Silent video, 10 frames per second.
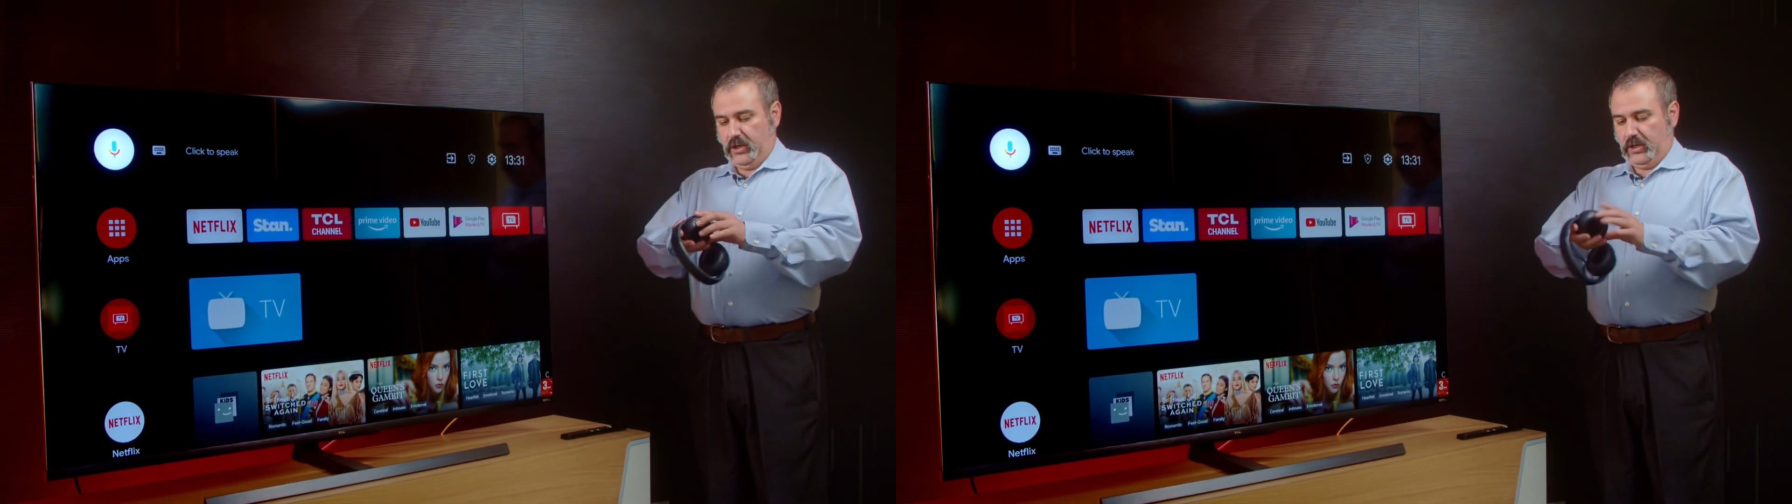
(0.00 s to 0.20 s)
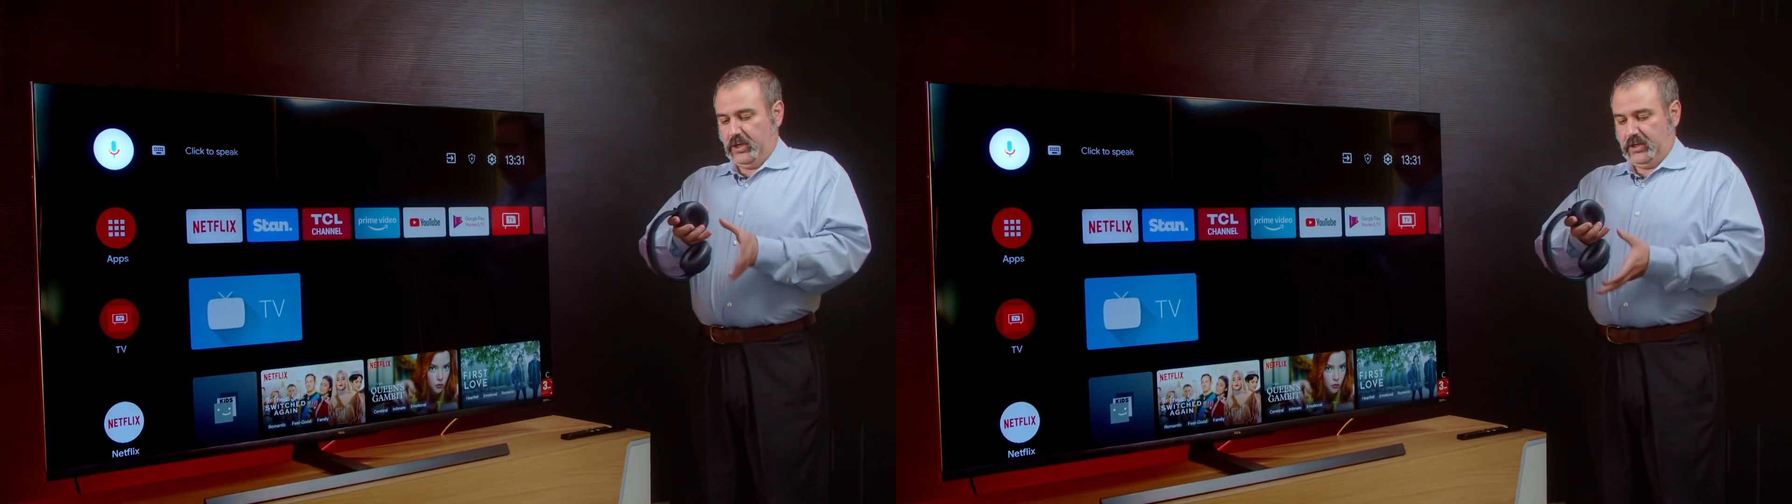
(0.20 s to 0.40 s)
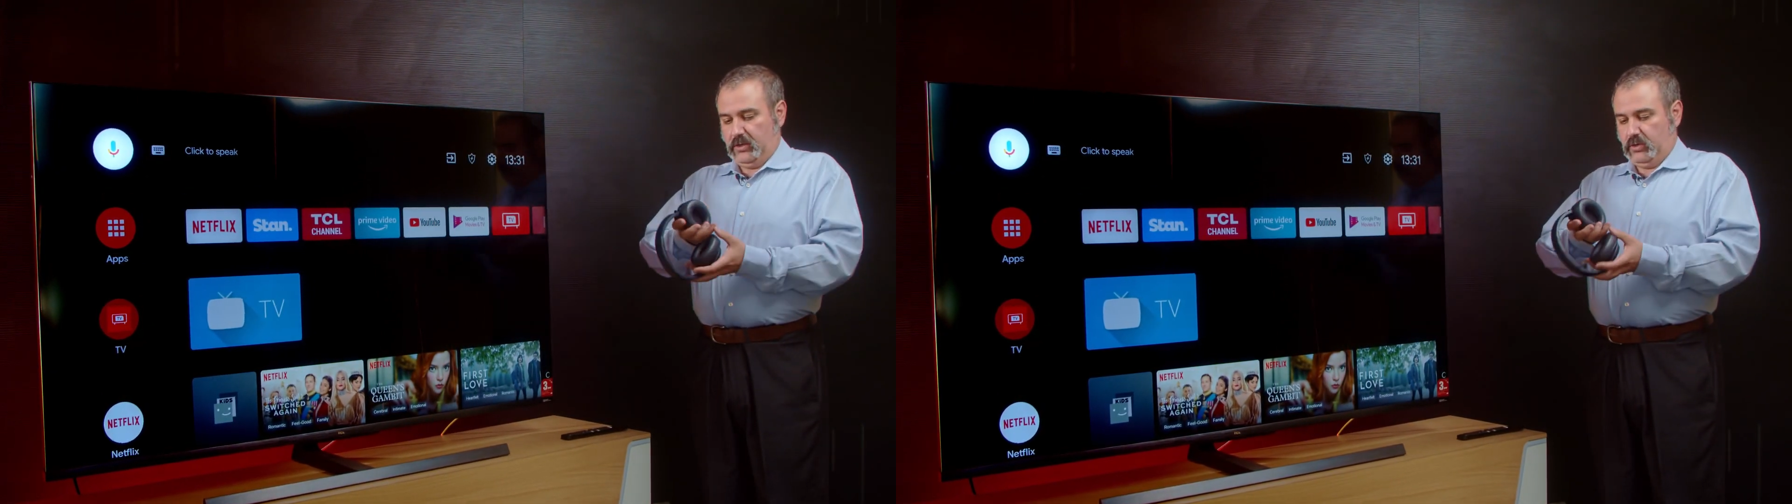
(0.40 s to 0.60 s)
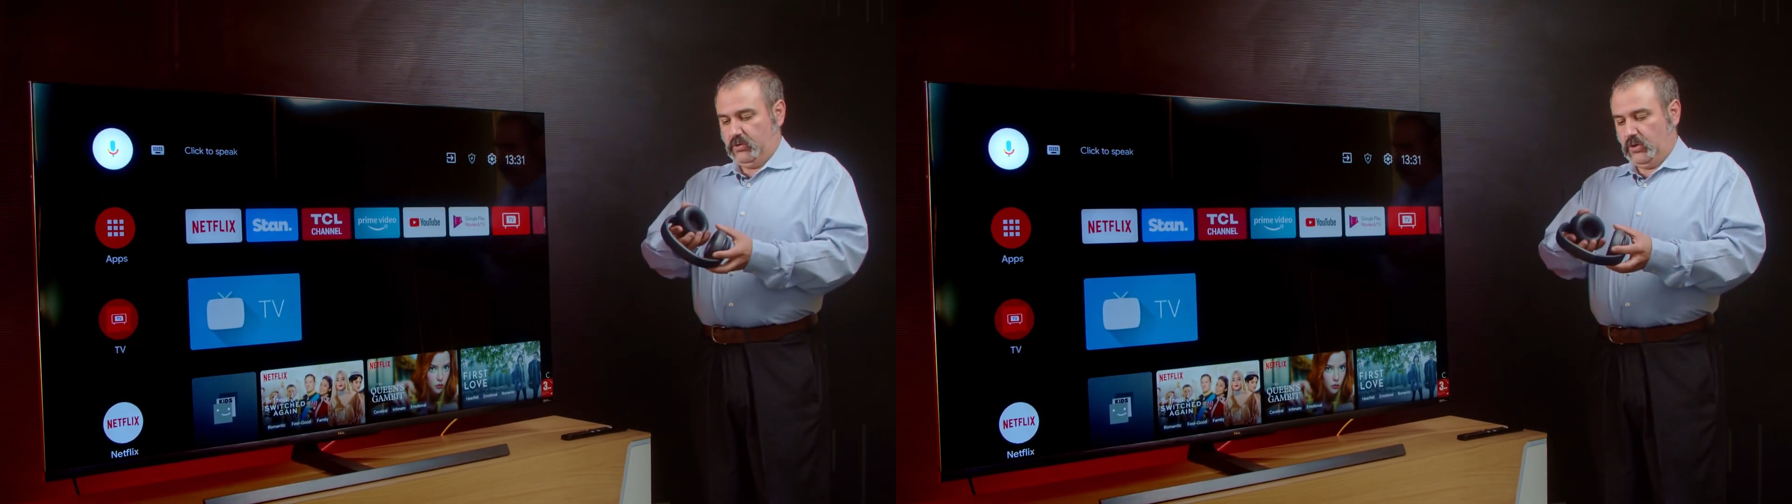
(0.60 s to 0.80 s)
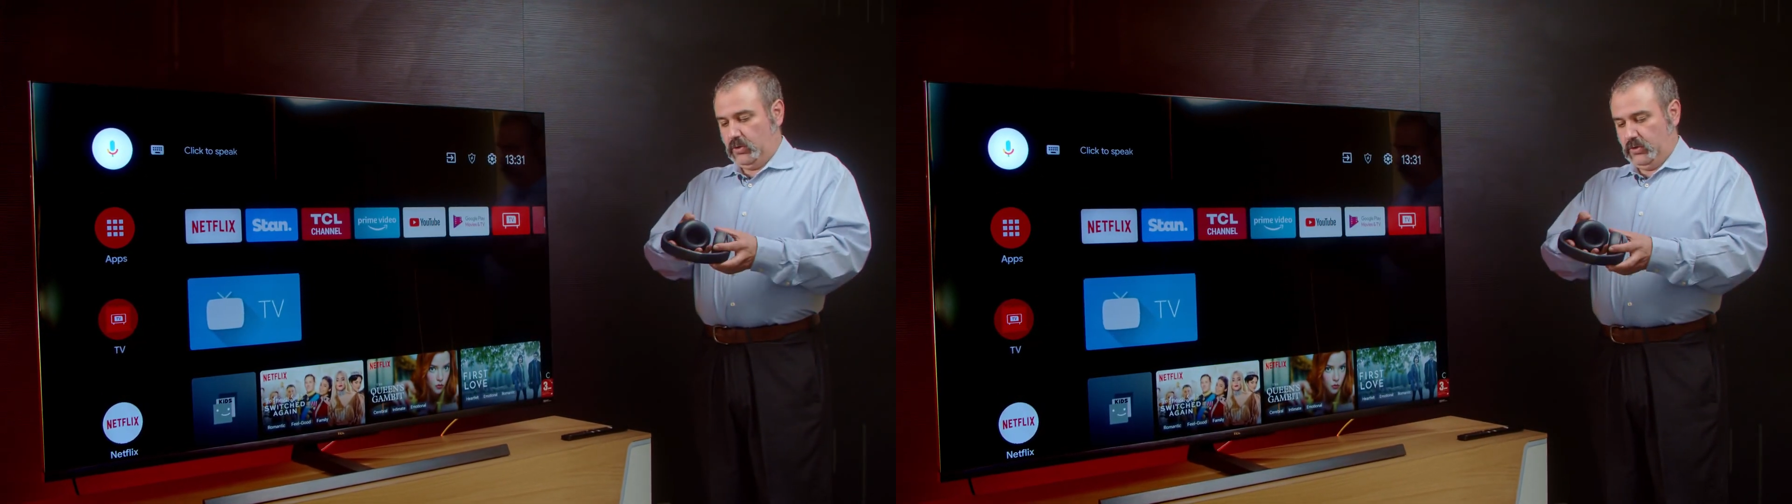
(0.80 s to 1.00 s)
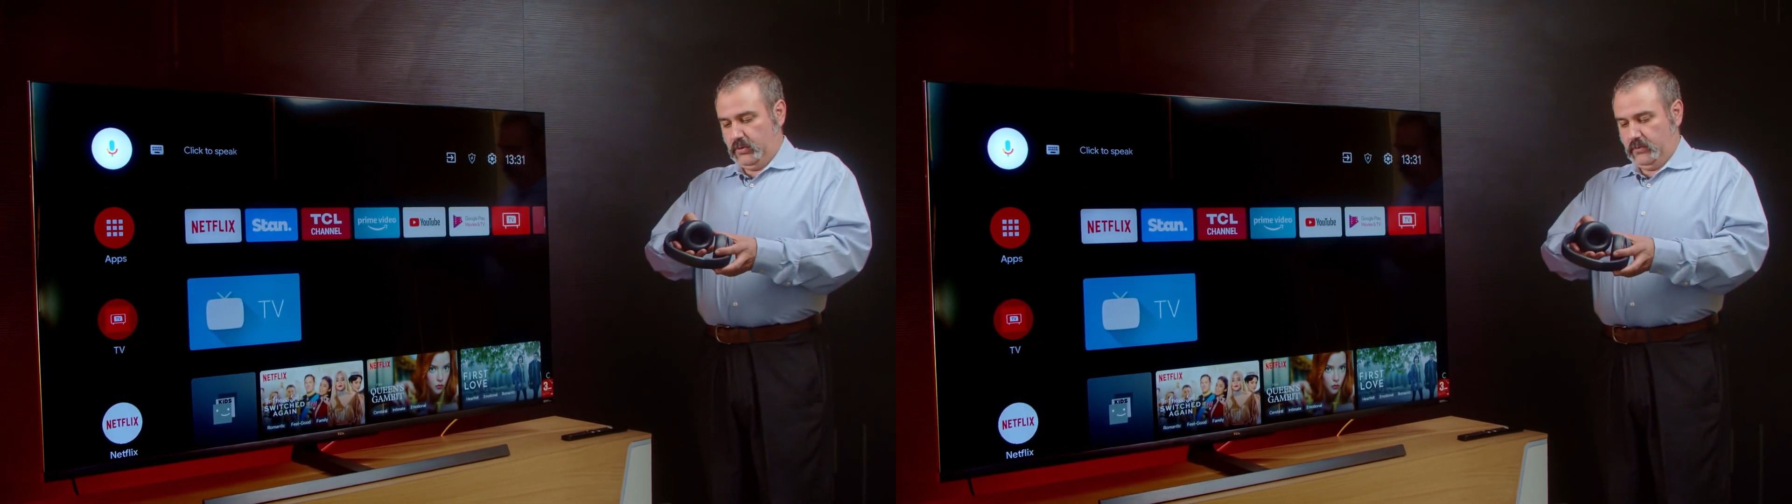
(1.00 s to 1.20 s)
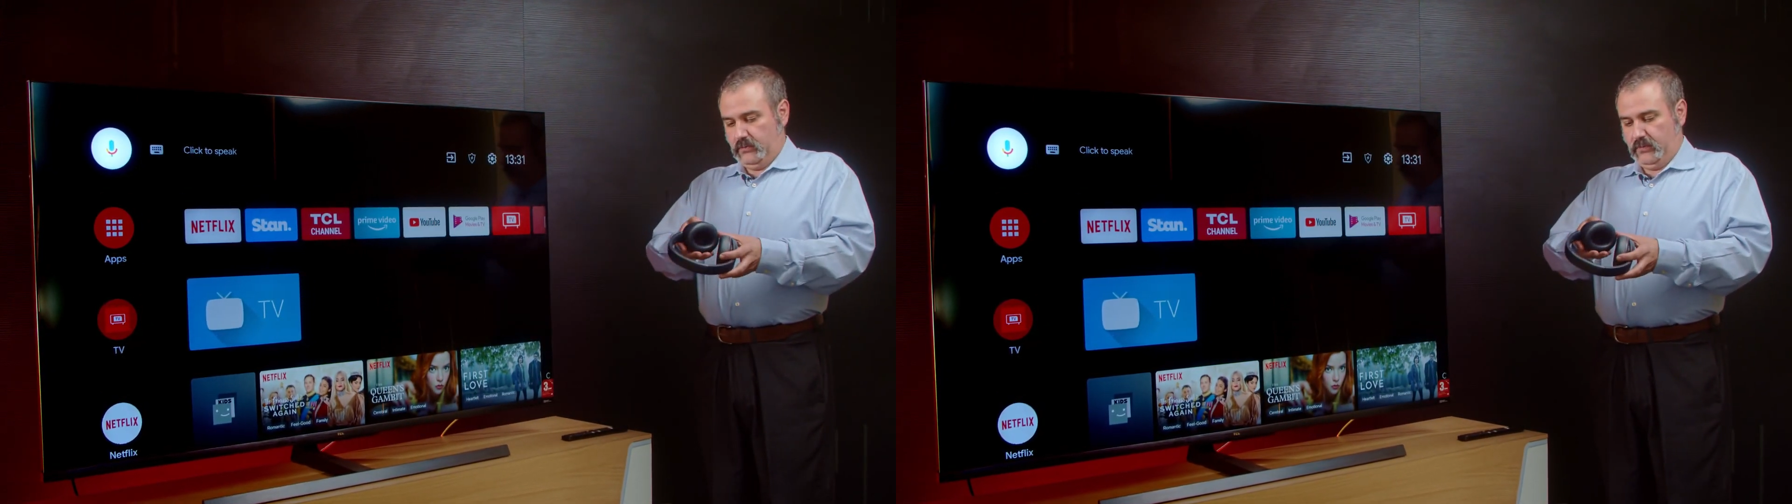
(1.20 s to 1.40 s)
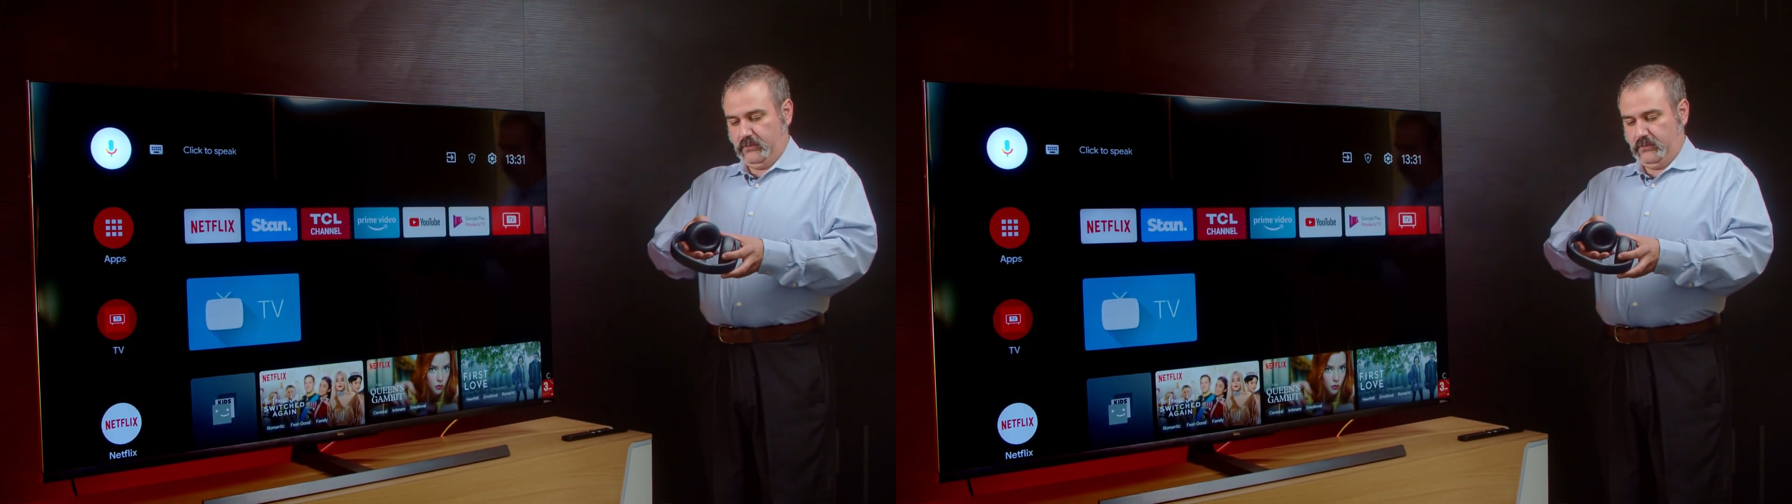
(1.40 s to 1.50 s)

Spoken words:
I can control the